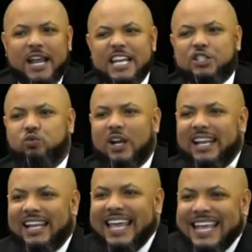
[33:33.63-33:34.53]
is
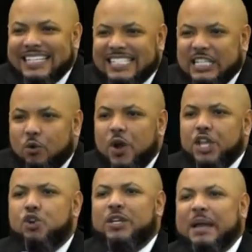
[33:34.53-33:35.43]
released when
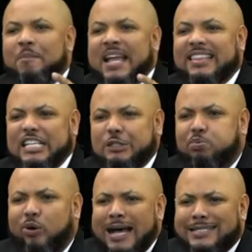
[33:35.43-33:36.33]
you can make this
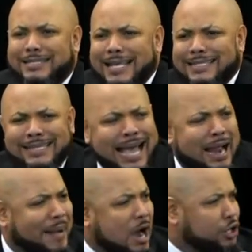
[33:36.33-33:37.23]
process not
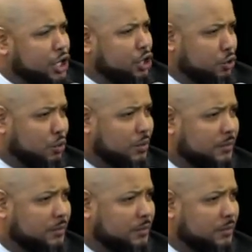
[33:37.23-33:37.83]
about you.